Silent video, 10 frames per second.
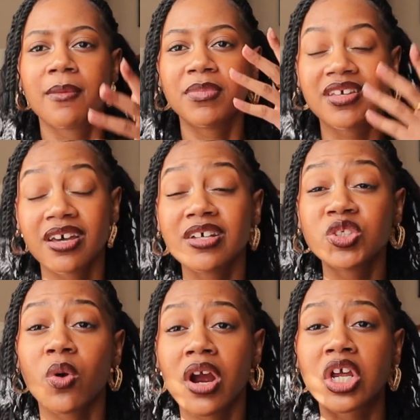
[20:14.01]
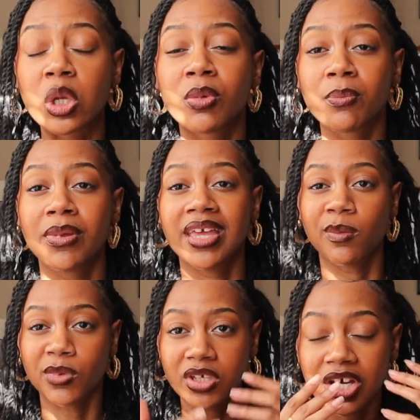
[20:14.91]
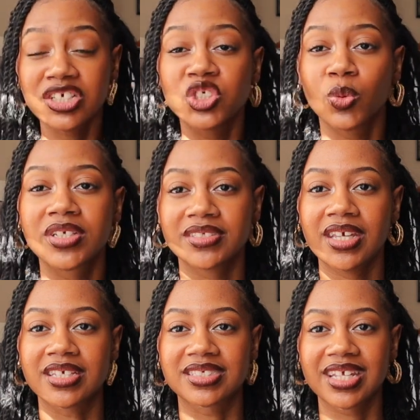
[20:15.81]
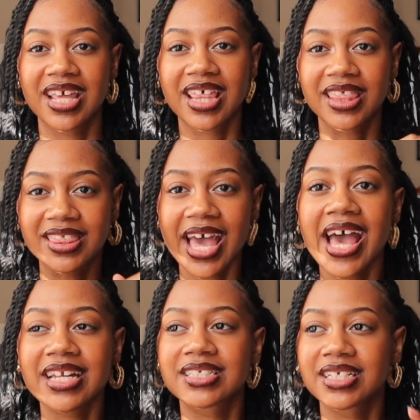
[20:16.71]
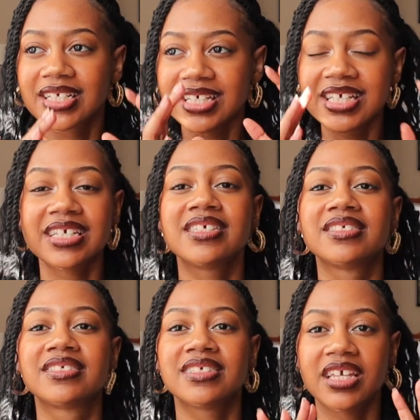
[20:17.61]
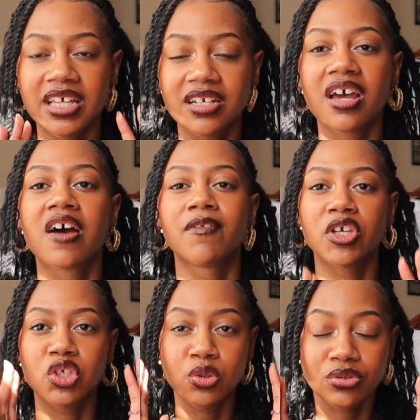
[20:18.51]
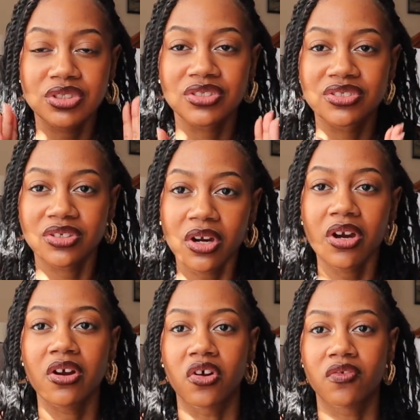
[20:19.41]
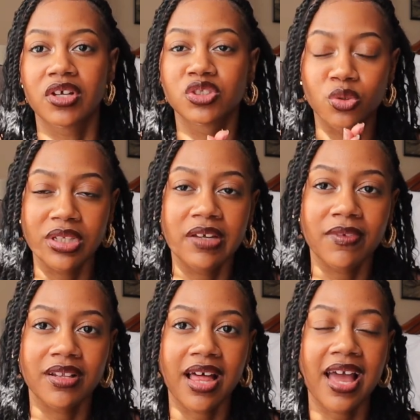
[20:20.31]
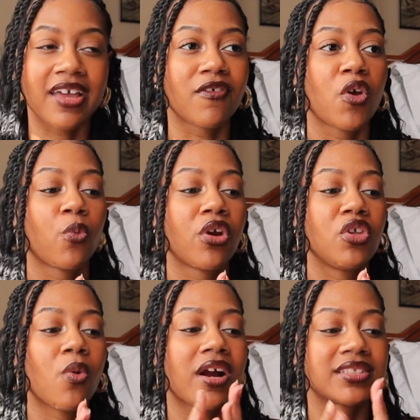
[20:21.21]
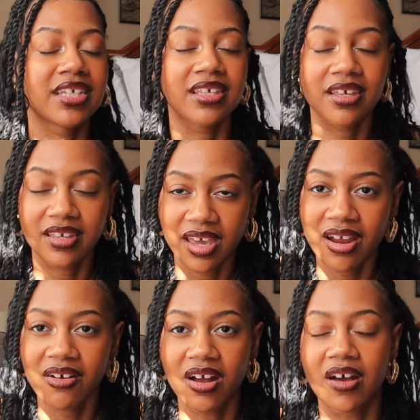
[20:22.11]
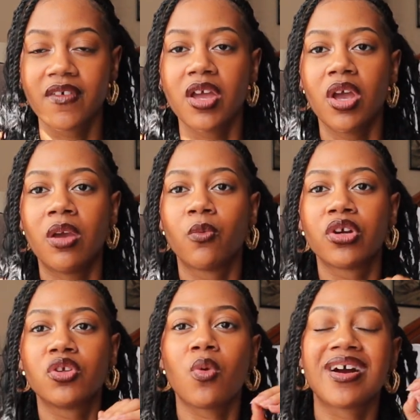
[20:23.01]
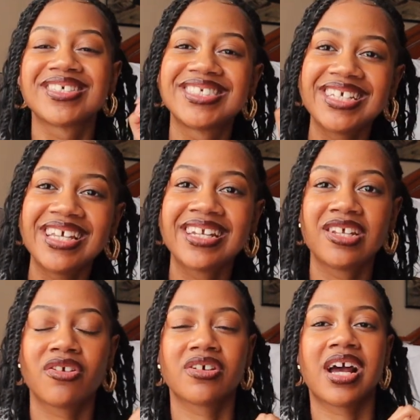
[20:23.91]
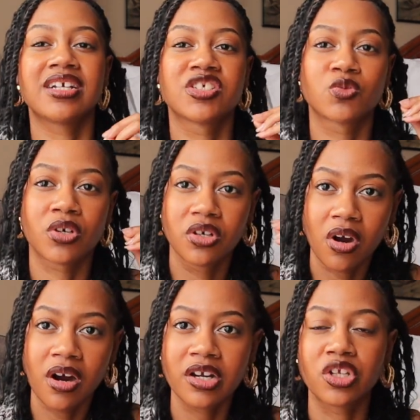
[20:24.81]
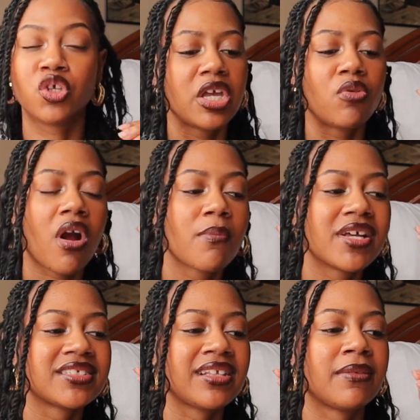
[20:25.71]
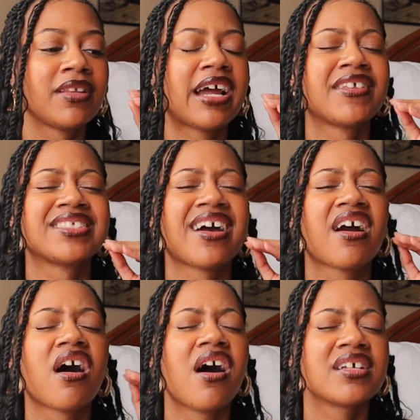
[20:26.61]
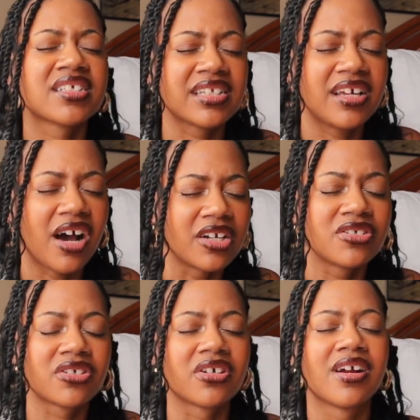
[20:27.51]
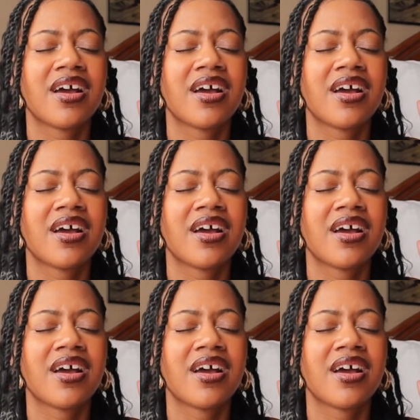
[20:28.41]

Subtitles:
because you are a human being, because you exist, that is enough, and you deserve to live a life where you are taken care of and where you are seen and you're not disregarded. You are meant to live a life that's not constantly under